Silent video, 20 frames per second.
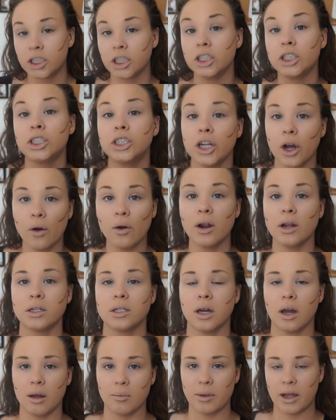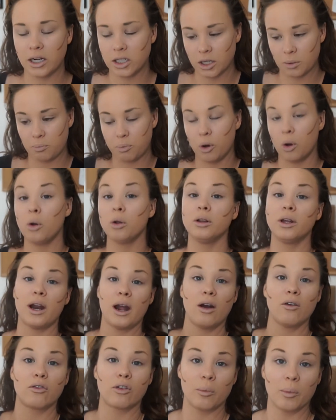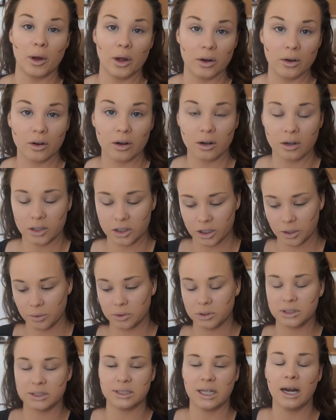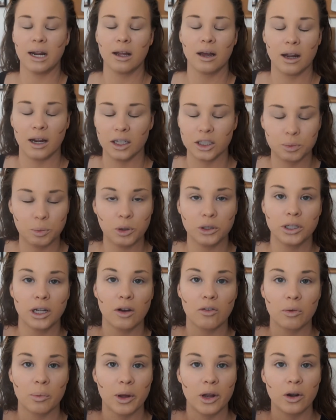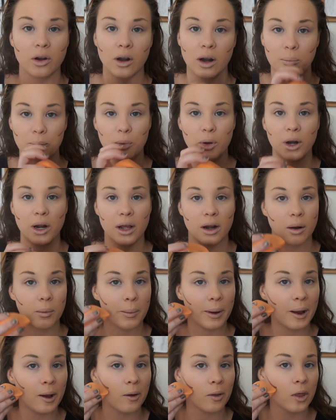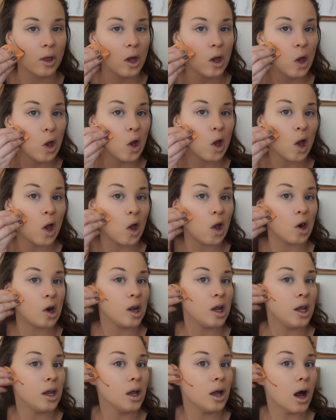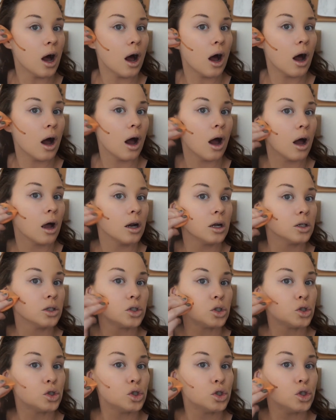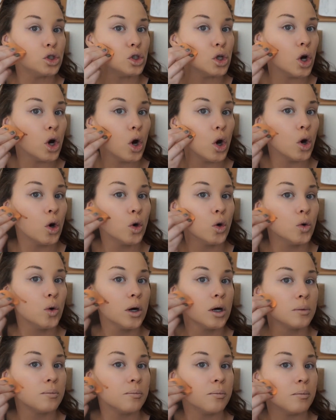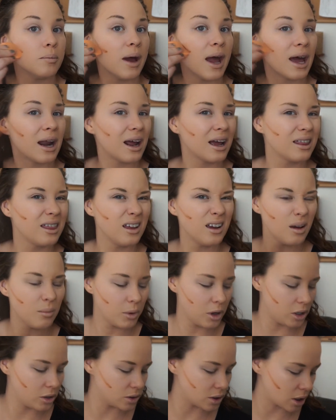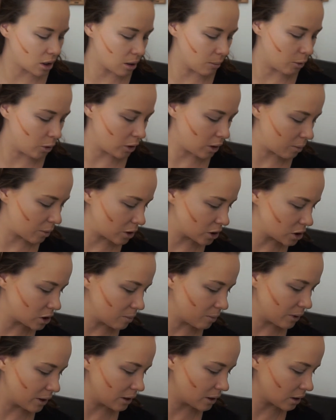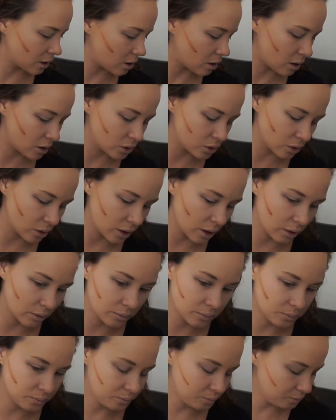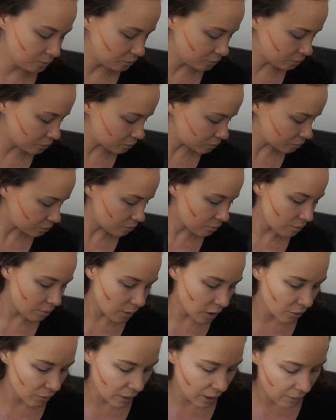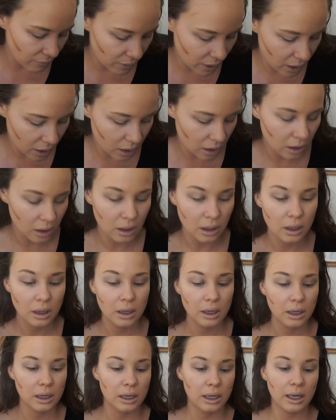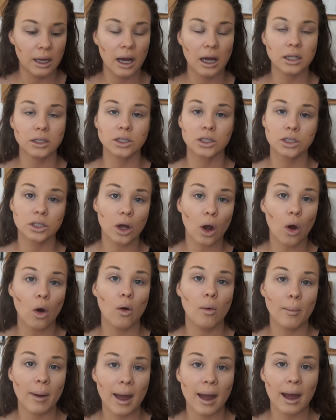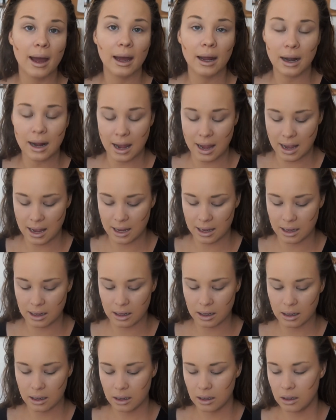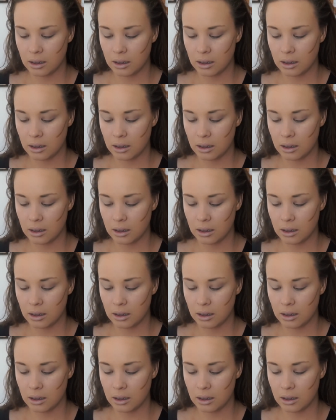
showed it to him, like she pulled it out from under, she was sitting on it, she pulled it out from under and put it in her mouth, and he got so mad. I think I'm gonna use that kabuki brush to blend the contour out. if I can find it. He got so mad and